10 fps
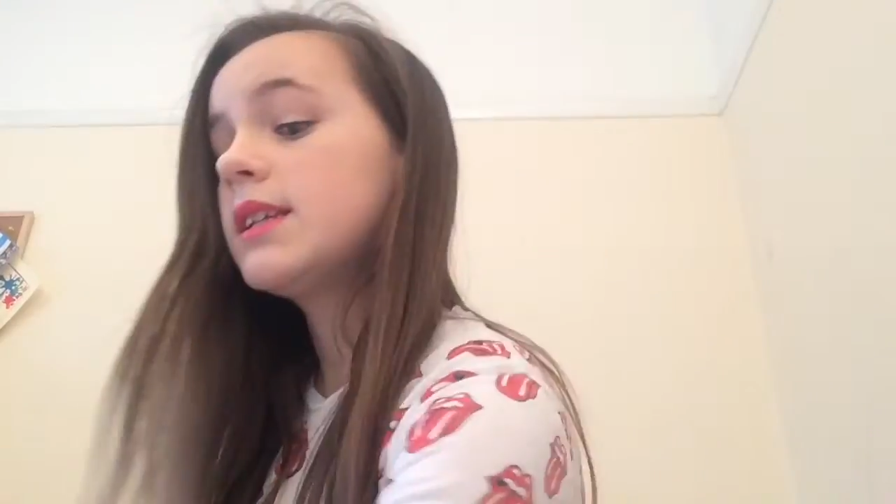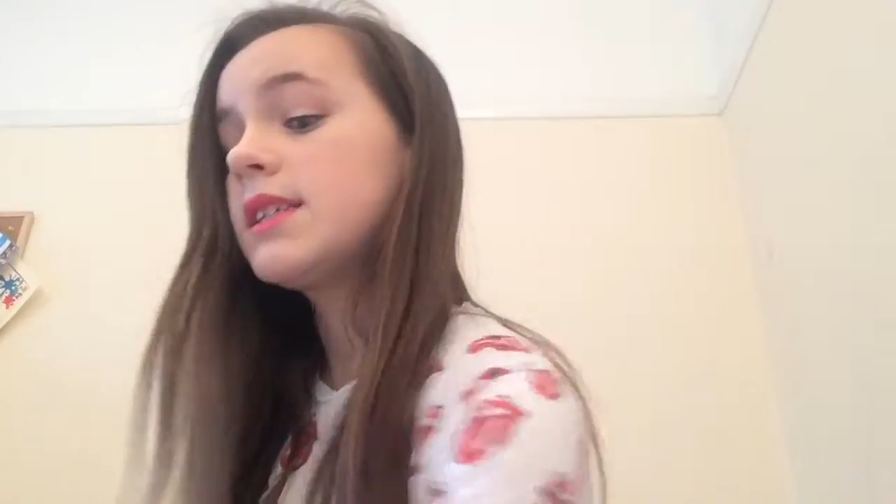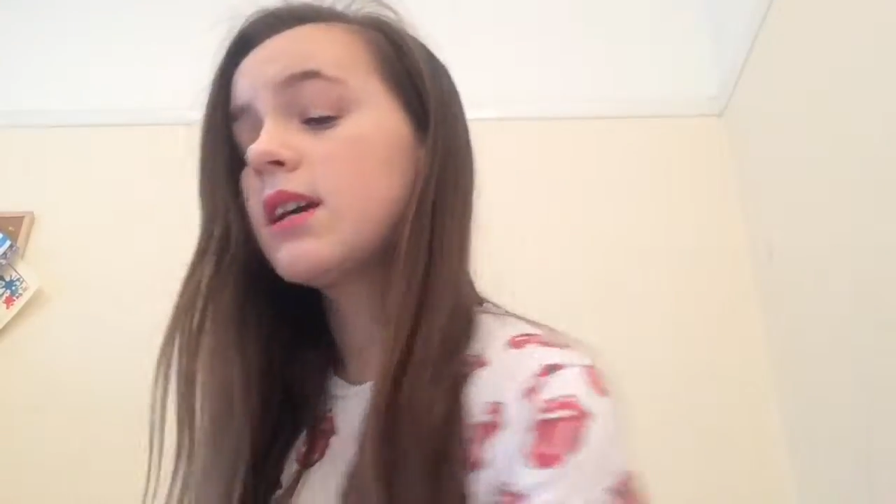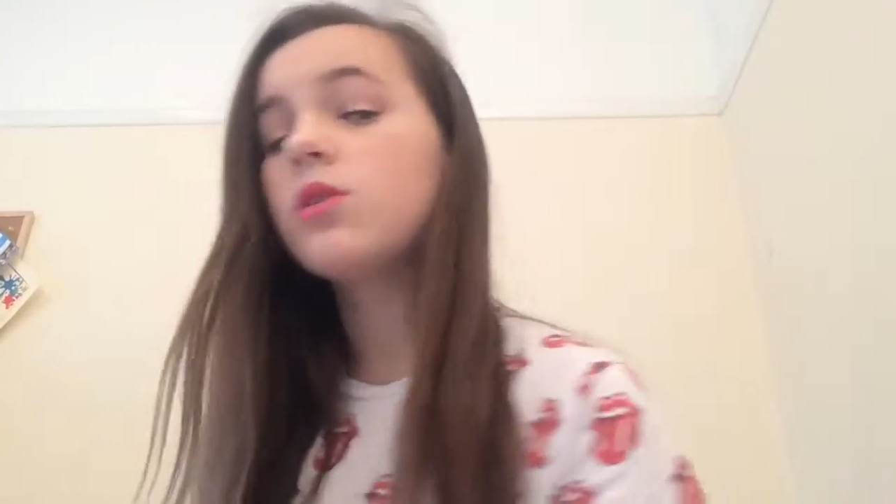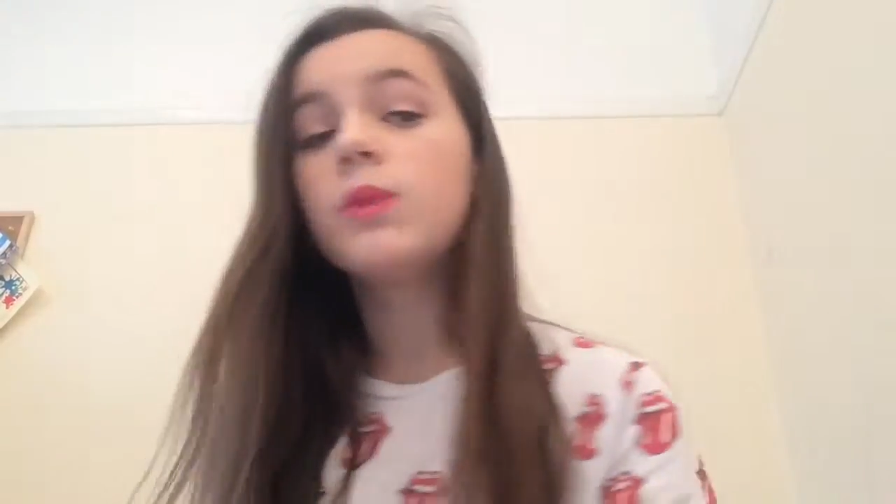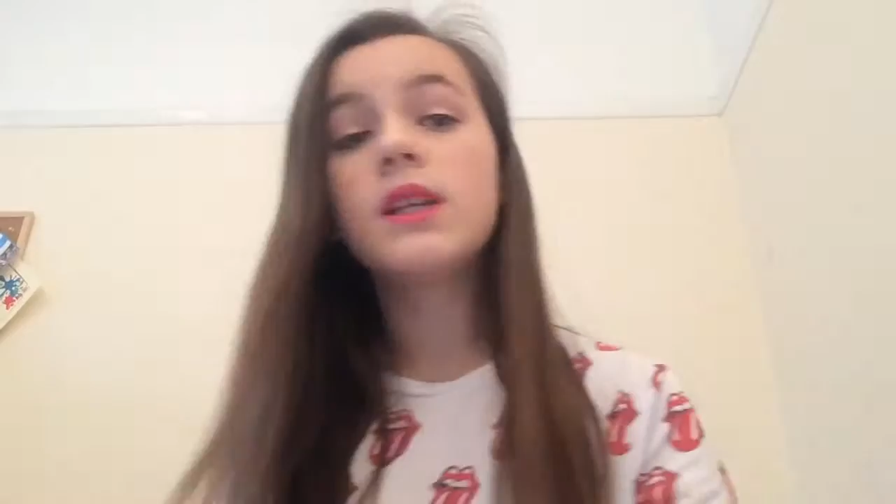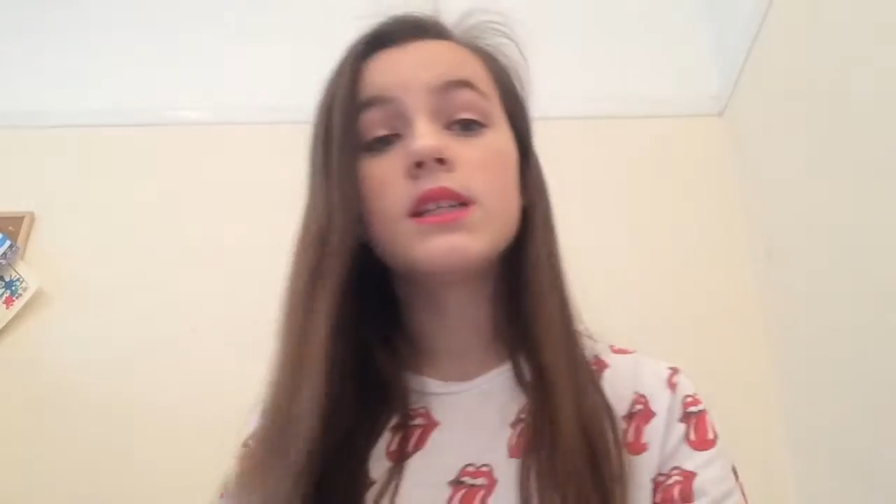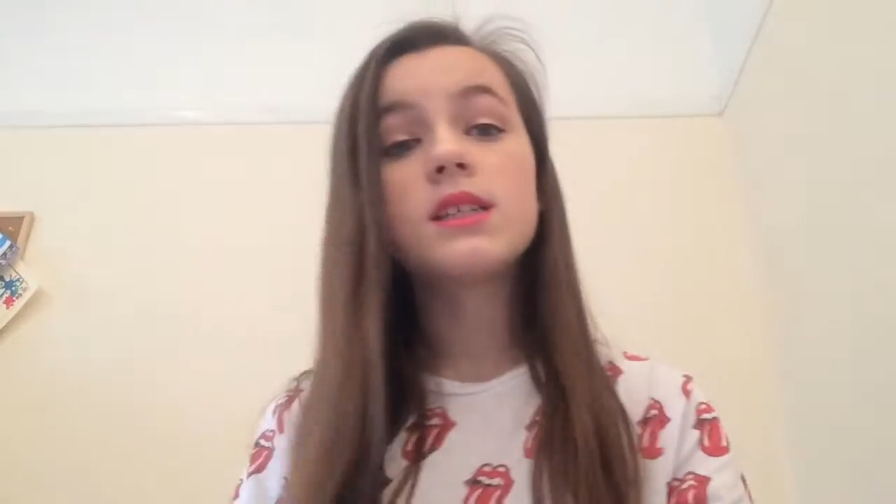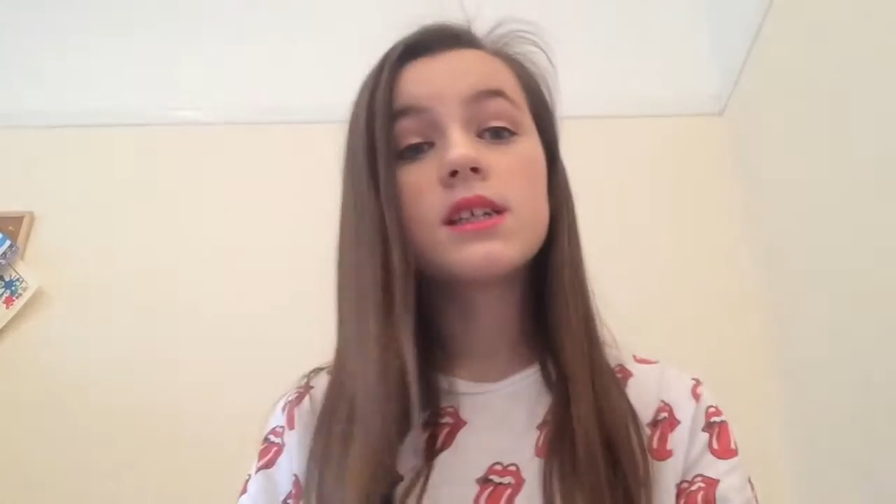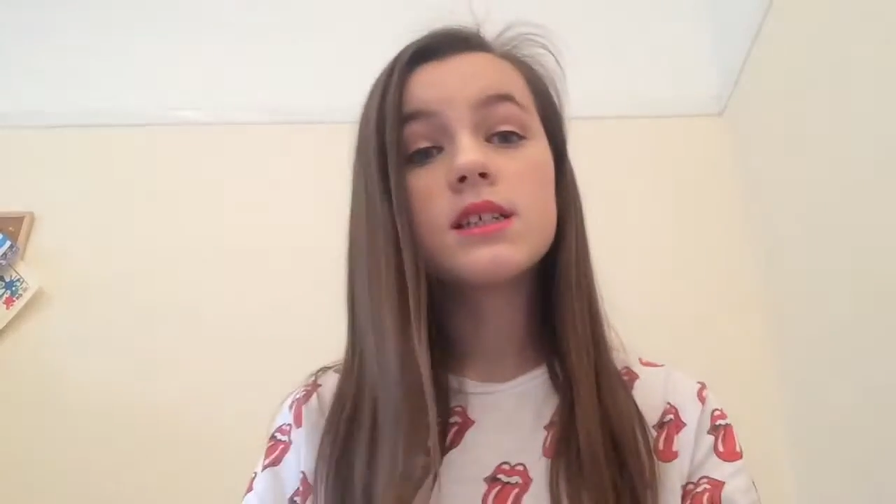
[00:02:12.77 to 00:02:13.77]
The second one
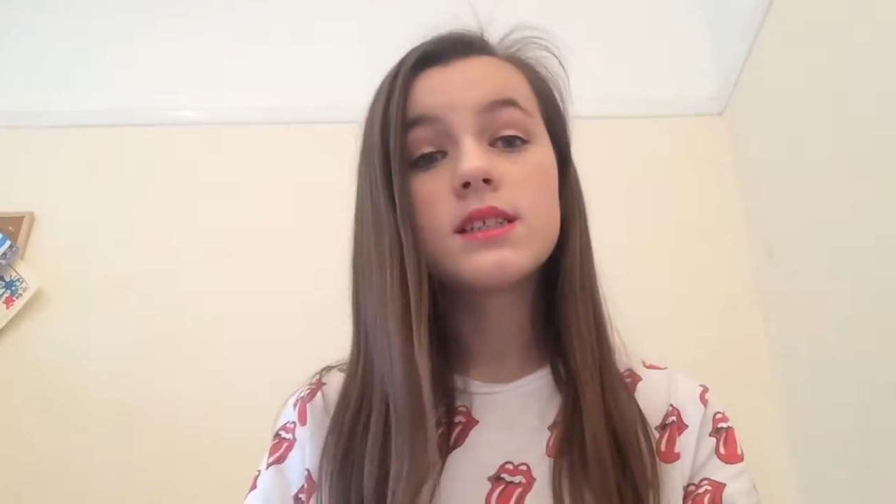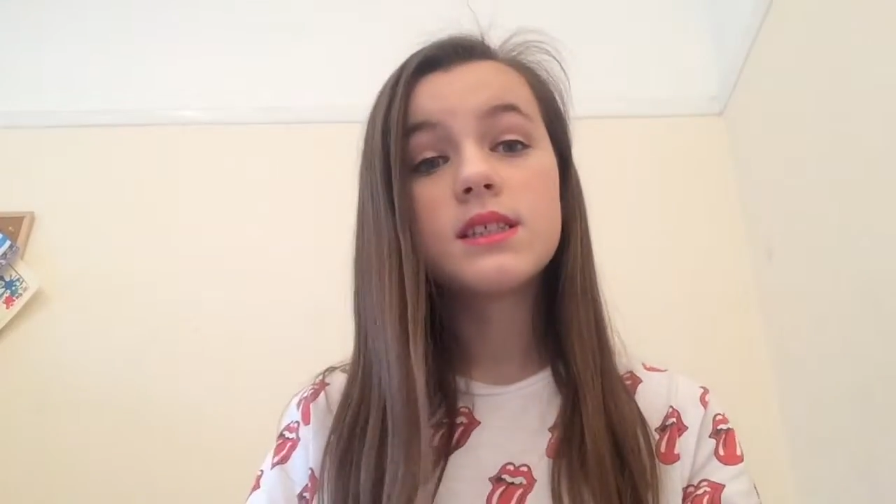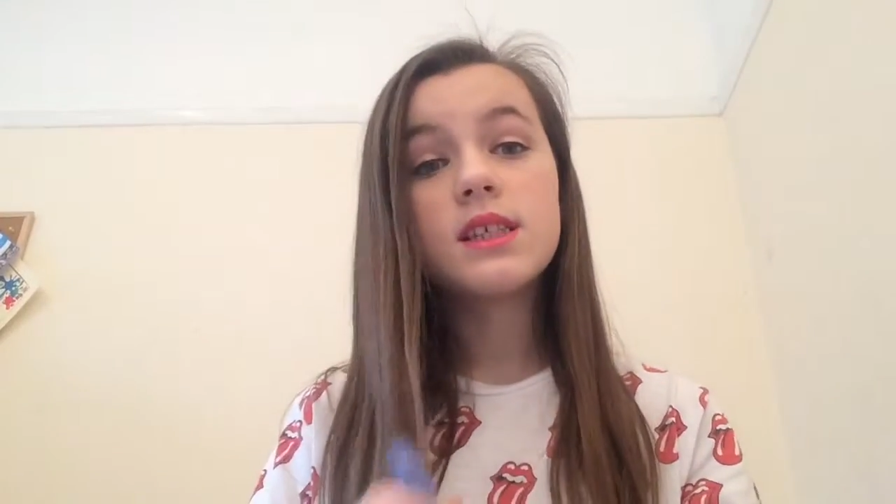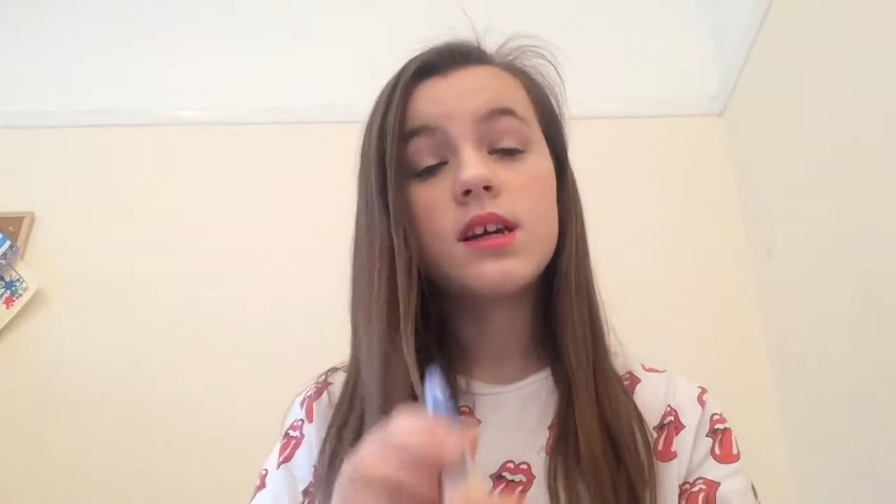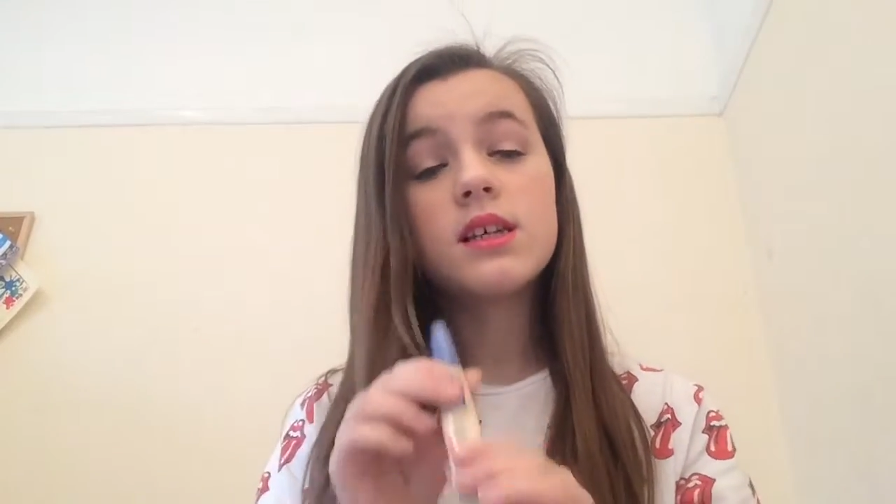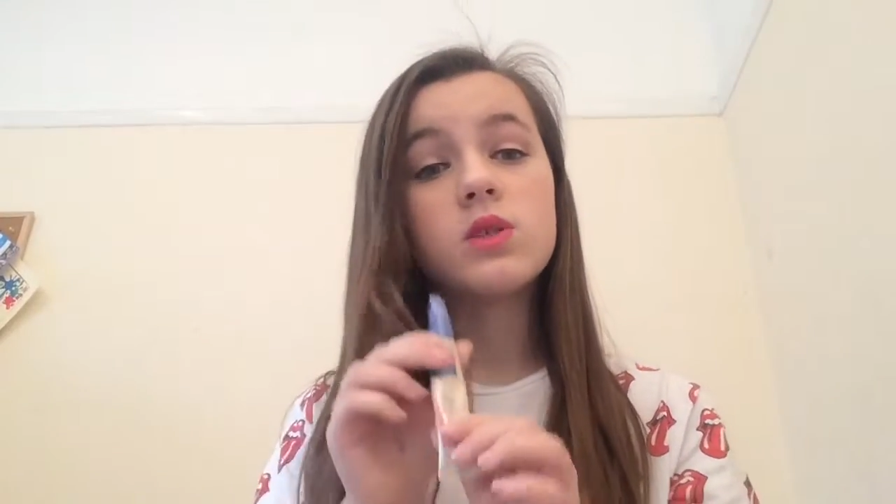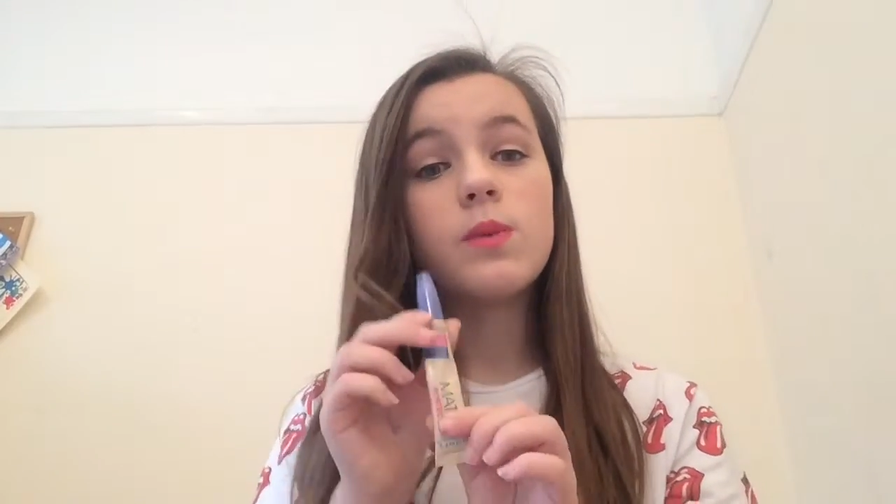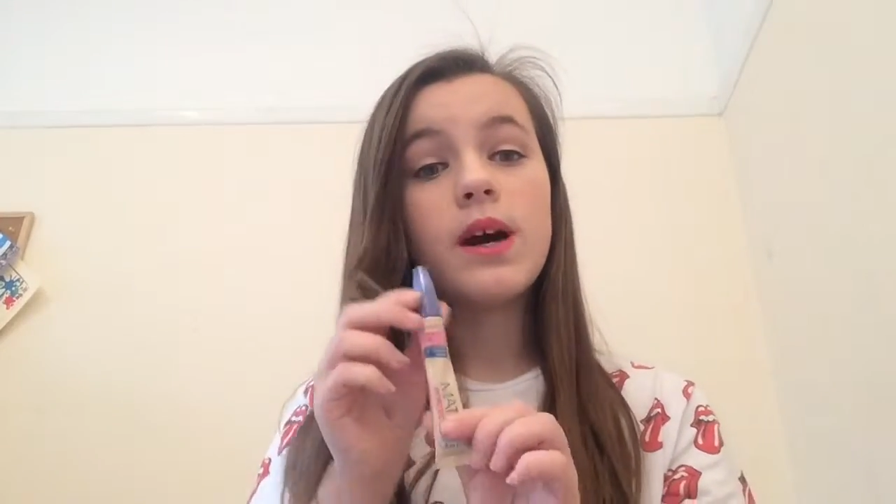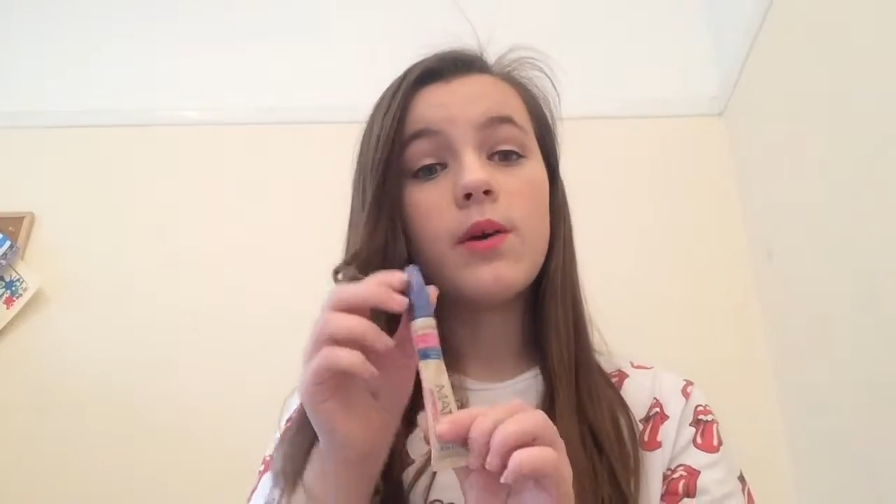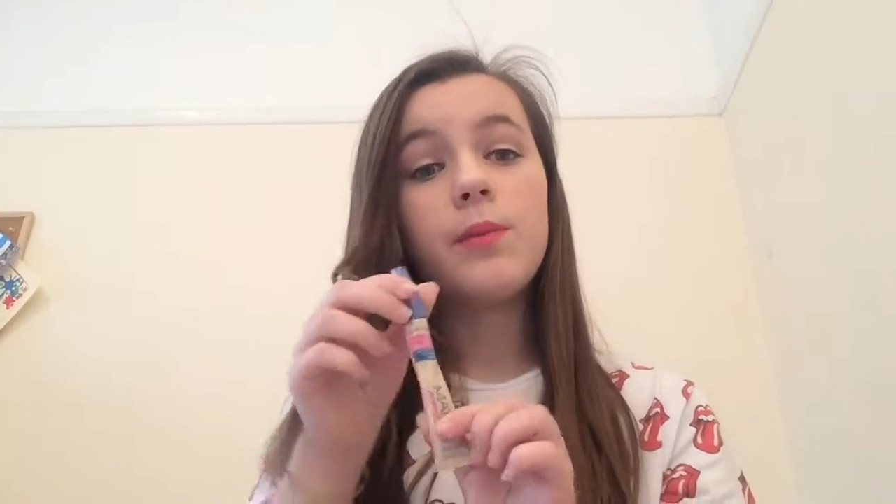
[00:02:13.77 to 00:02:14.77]
is a concealer as
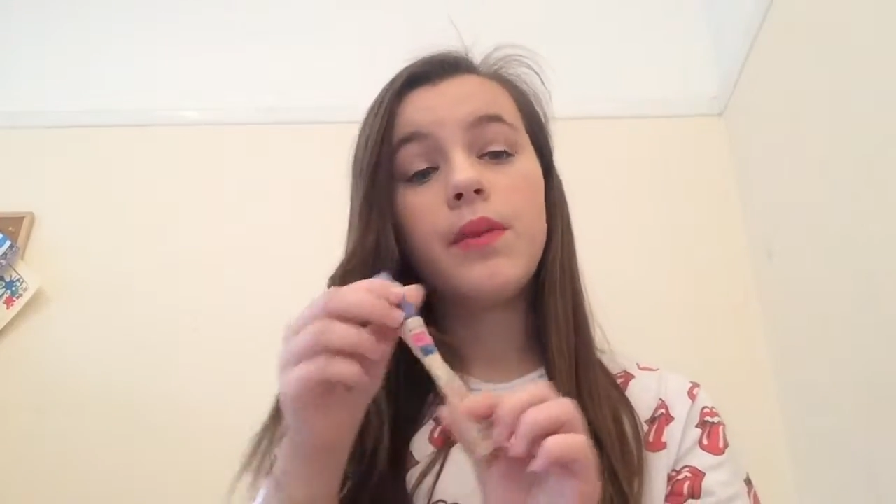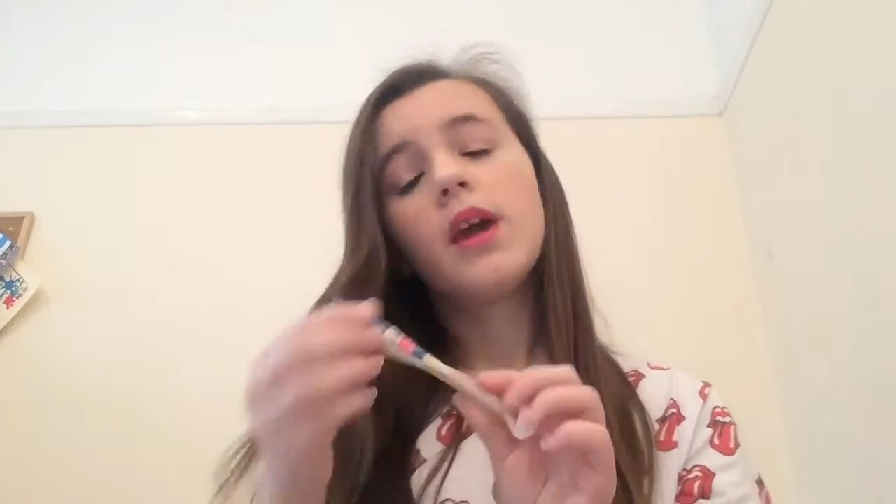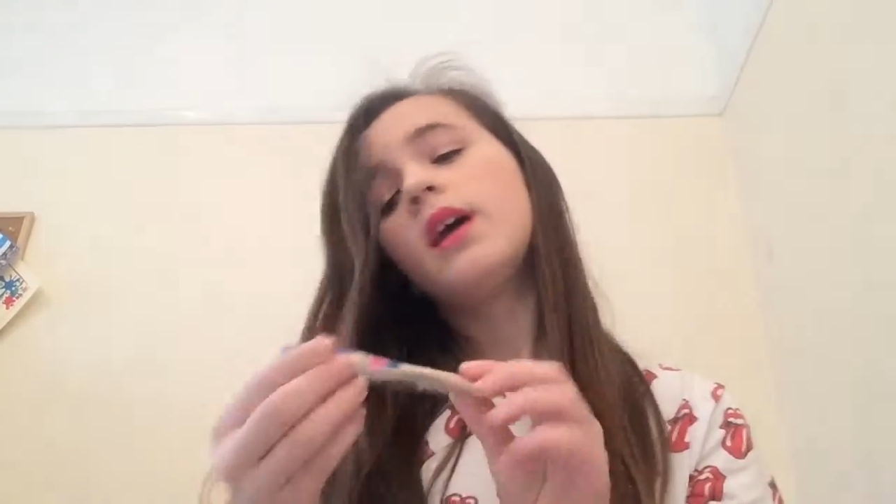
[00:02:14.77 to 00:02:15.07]
well.